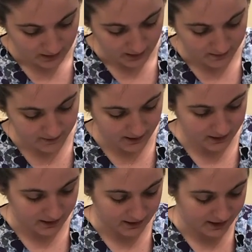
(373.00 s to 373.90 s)
And then
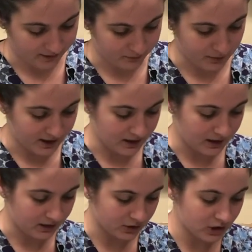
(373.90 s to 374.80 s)
I have my
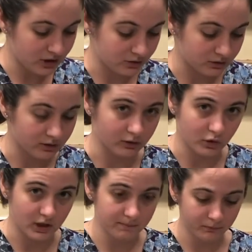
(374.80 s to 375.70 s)
sheathish
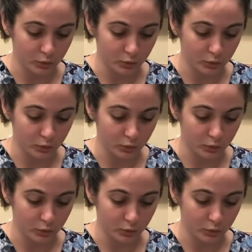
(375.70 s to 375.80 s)
solution,